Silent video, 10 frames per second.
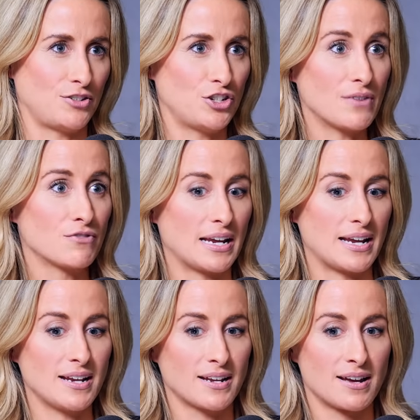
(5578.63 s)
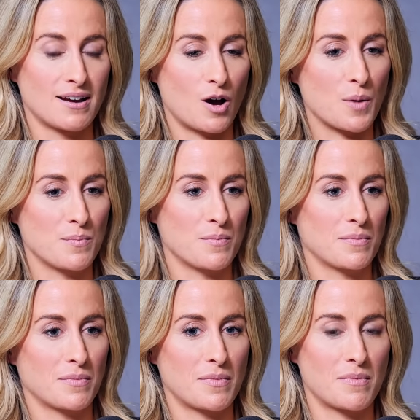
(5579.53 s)
Generally, I'm
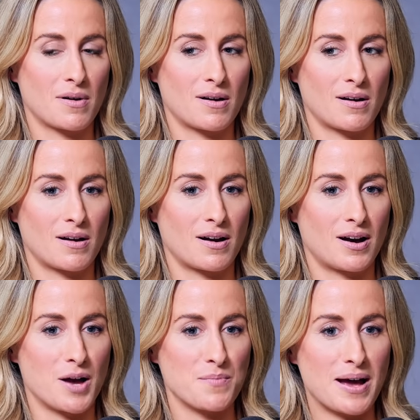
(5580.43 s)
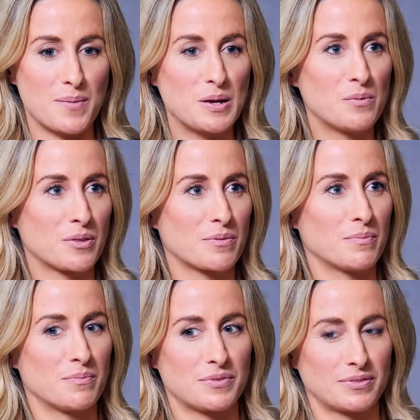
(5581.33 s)
I'm happy with
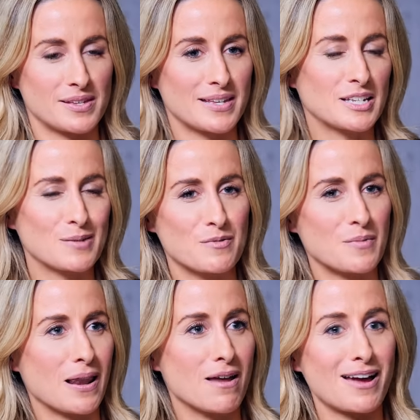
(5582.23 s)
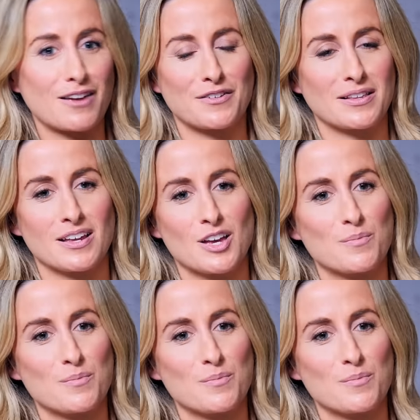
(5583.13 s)
the setup of my life and